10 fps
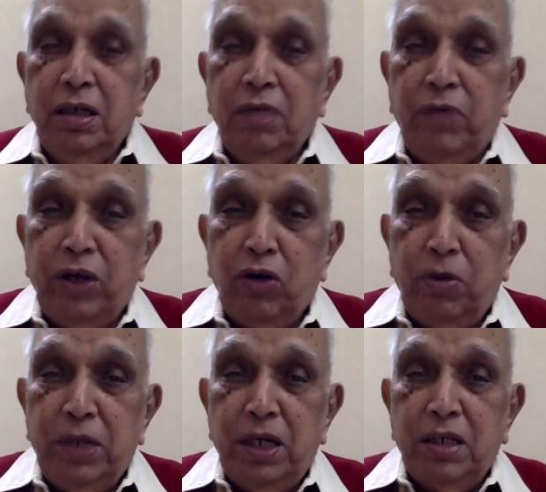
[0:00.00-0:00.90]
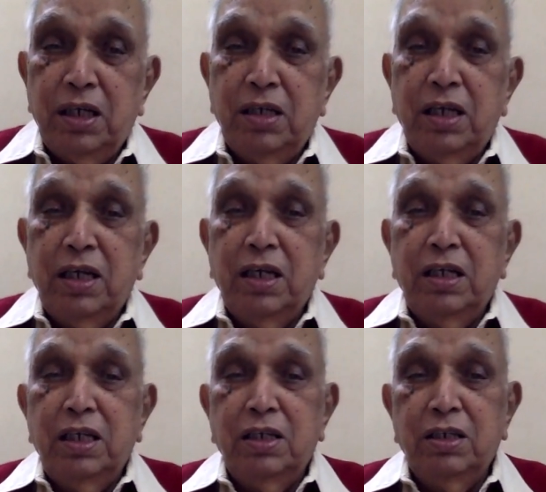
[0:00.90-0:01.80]
Venkobadasa's
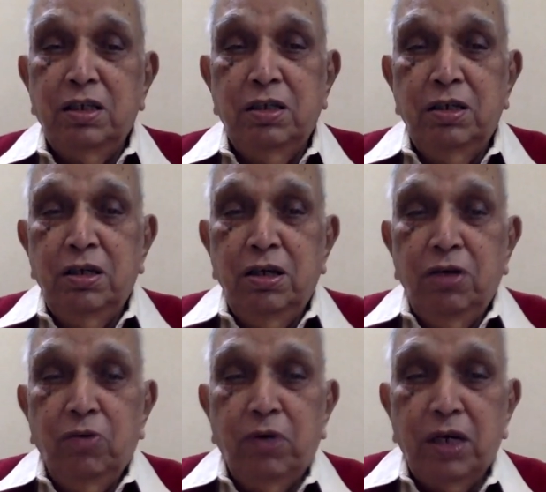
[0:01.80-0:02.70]
Harikathas were